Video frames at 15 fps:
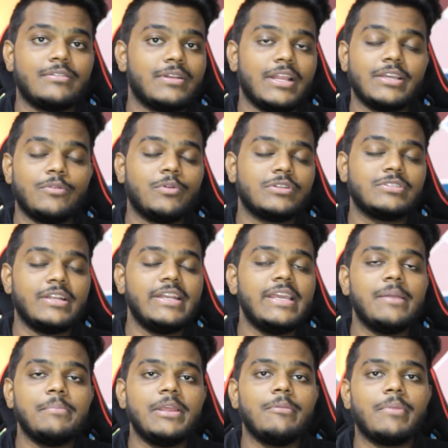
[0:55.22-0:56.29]

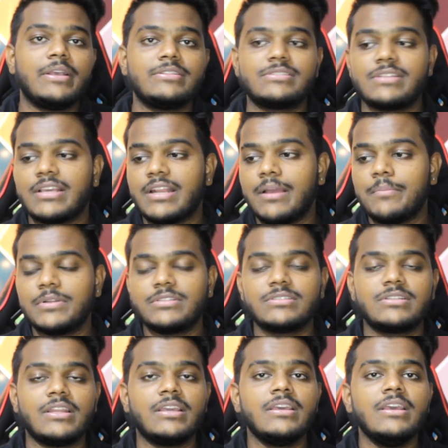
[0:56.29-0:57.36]
DM me in my Instagram and
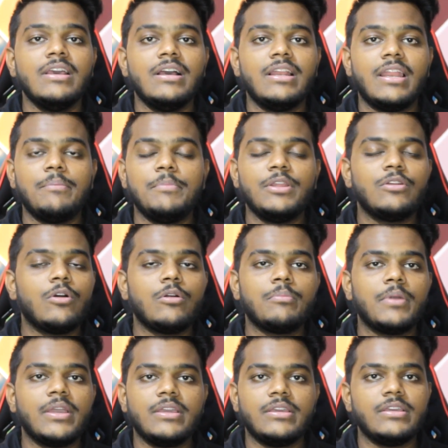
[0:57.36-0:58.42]
just like let me know in
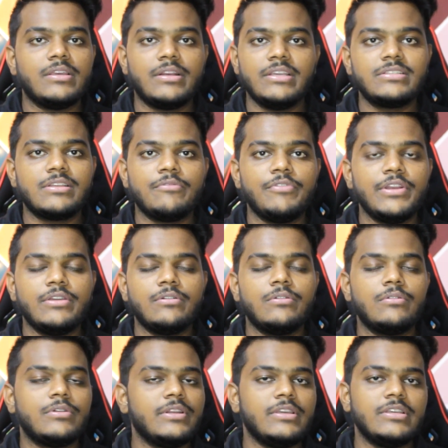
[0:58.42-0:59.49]
my recent
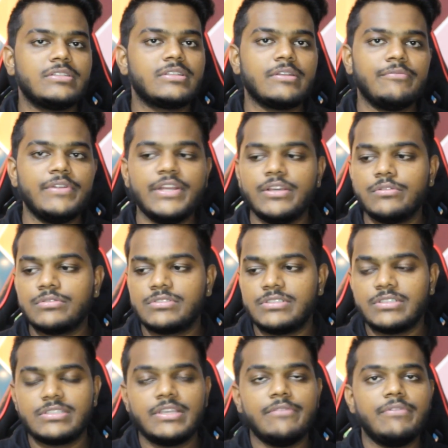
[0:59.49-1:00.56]
videos,
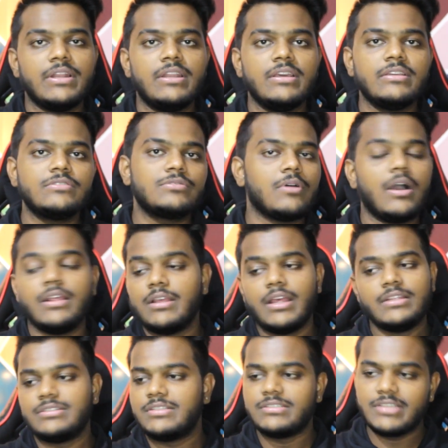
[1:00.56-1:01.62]
just give a link. So I
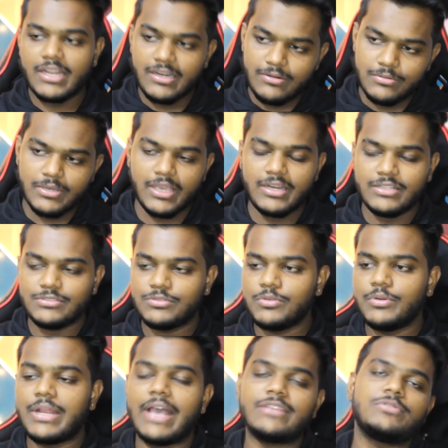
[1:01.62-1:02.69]
decided, okay, let's
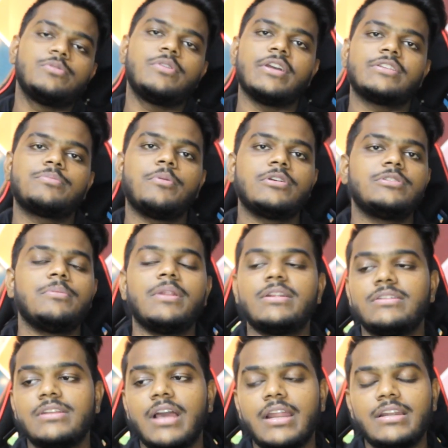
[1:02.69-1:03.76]
do it as quick as possible,
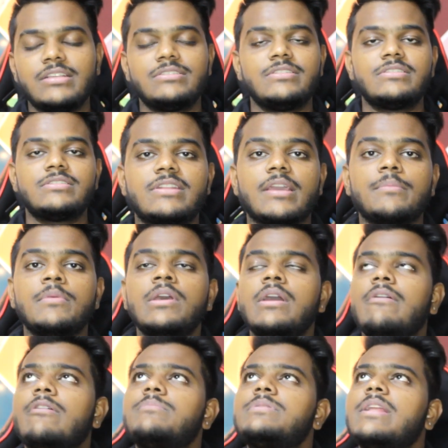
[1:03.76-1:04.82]
at least time.
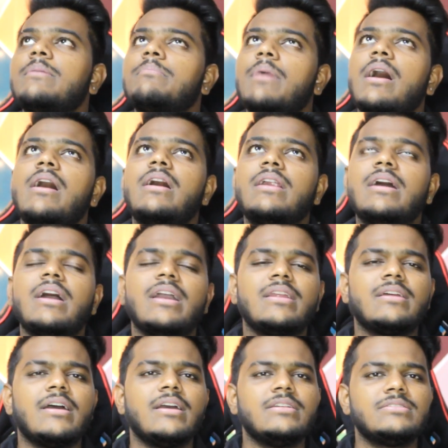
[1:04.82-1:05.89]
When it's like Bana,
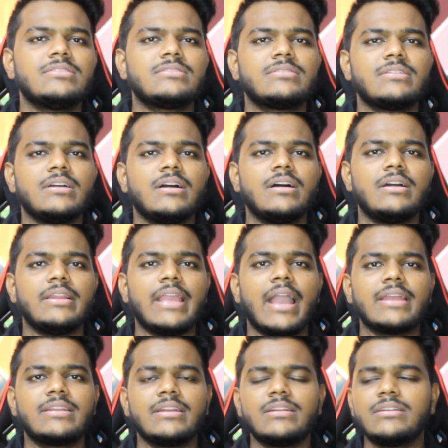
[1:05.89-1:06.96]
I just
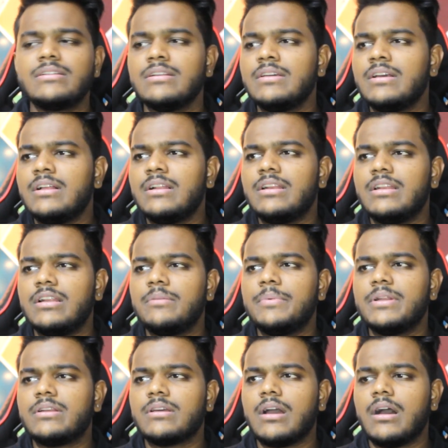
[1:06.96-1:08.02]
reacted it a little
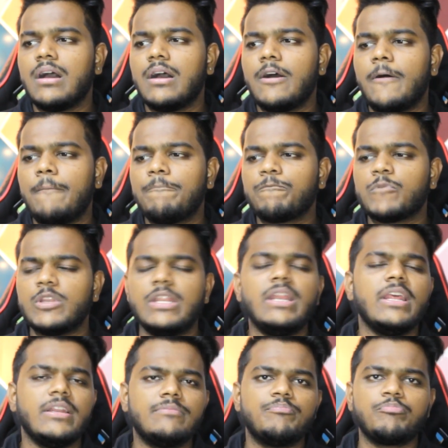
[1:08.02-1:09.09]
bit
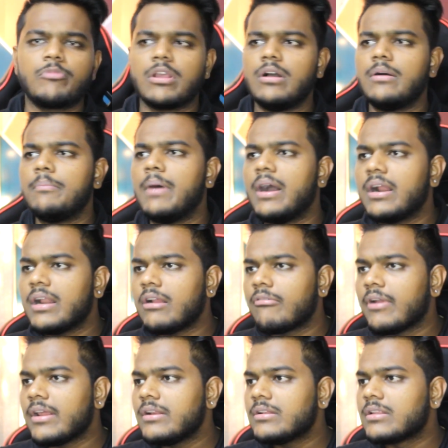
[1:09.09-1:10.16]
delayed. Bana,
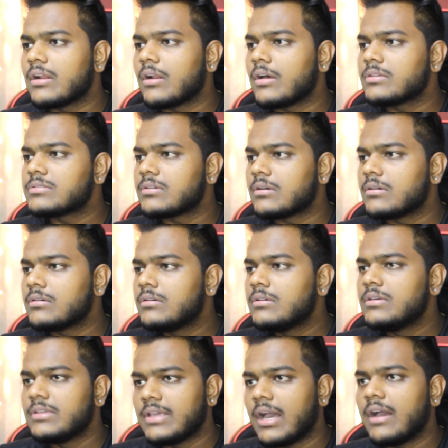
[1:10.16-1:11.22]
right, the last song,
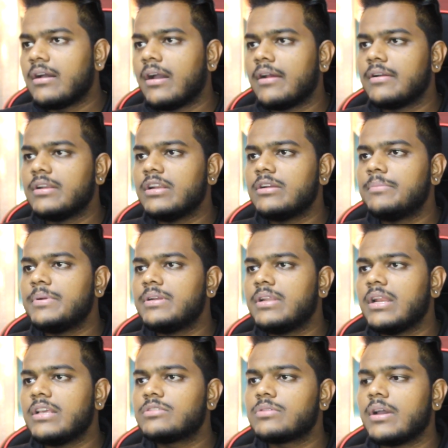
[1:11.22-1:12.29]
yeah, a little bit
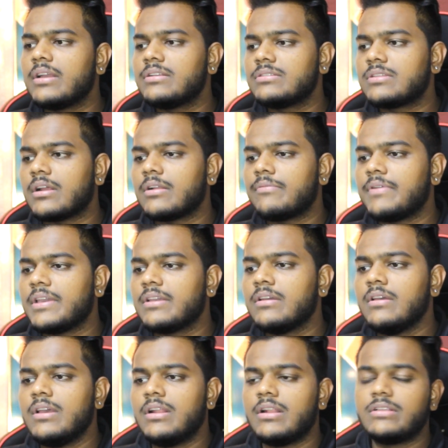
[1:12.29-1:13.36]
delayed. So I thought of like,
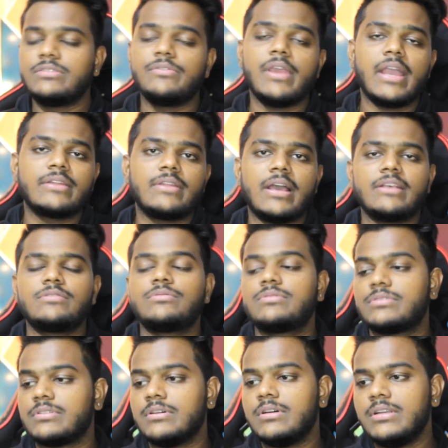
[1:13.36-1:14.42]
let's react
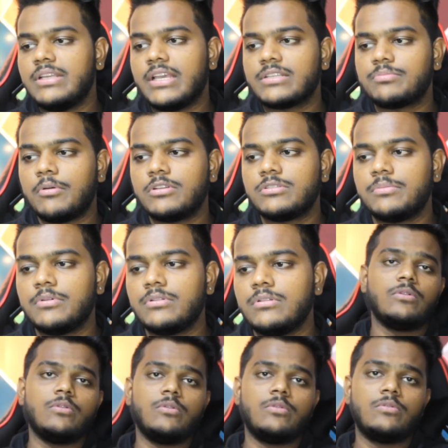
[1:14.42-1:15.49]
as early as possible.
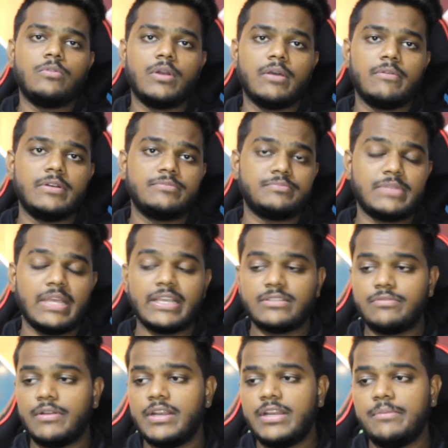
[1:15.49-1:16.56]
So whatever, thanks
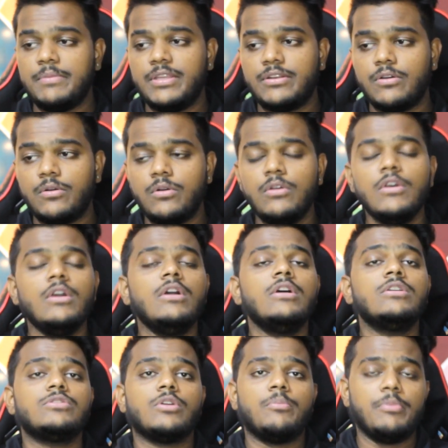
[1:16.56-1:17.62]
for letting me know.
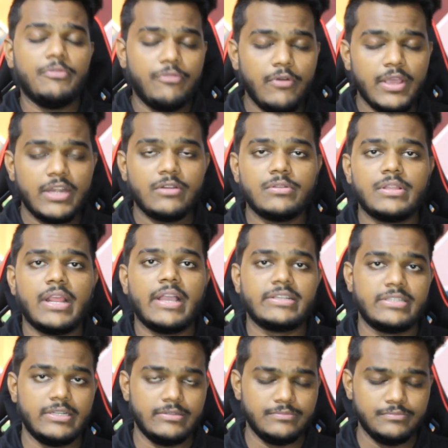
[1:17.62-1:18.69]
So before getting into the
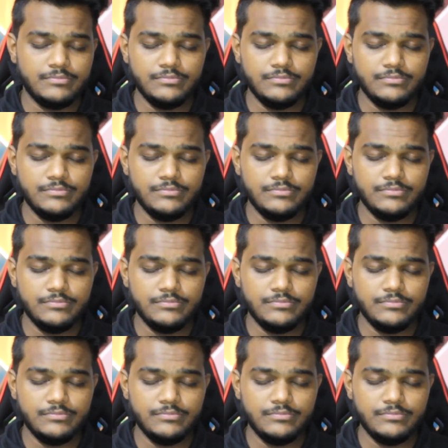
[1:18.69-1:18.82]
reaction,